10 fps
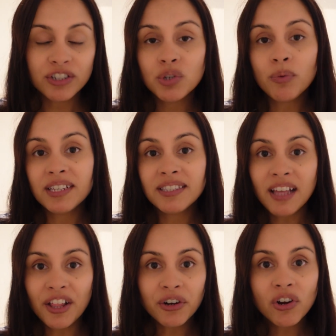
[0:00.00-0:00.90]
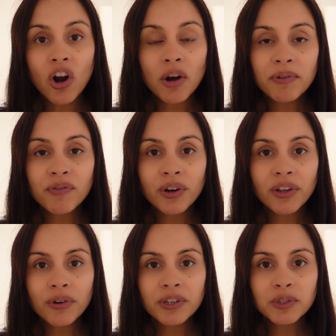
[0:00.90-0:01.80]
Do you want to sell your car before you go to